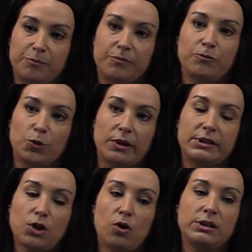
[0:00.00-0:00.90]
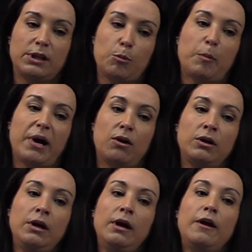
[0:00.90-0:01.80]
really talk to them about.
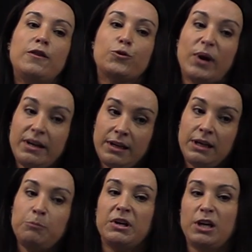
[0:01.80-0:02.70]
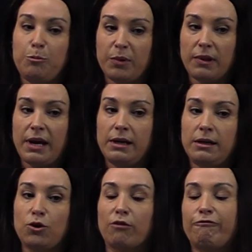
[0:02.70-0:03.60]
Threatening,
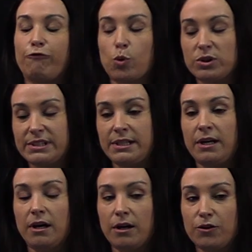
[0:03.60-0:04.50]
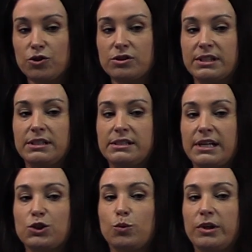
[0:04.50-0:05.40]
manipulating, or forcing others into
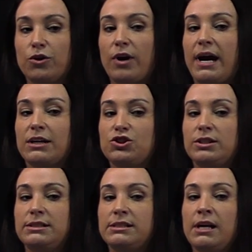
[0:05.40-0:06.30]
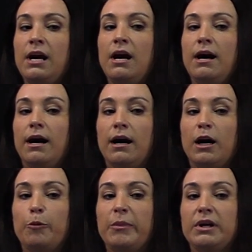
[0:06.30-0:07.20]
sexual interactions
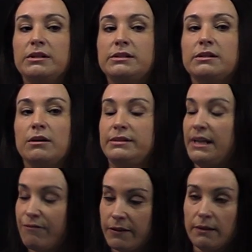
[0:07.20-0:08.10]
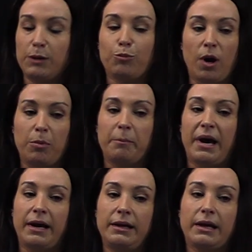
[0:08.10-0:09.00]
is definitely
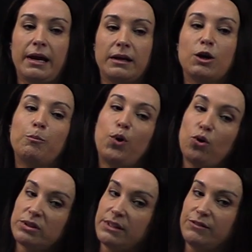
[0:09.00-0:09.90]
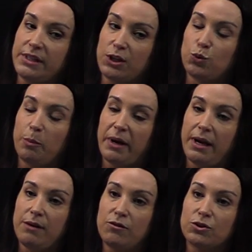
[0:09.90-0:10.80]
problematic, and compulsive sexual
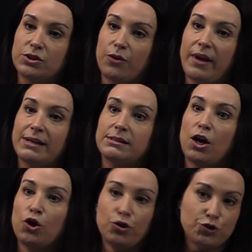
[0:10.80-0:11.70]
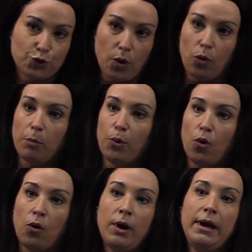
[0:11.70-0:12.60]
behavior. So that's
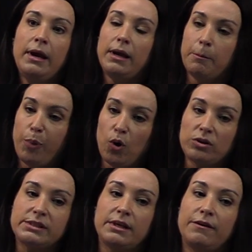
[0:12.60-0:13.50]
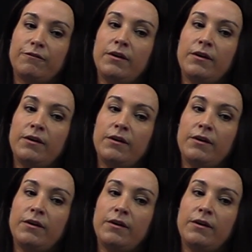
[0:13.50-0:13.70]
uncontrollable, impulsive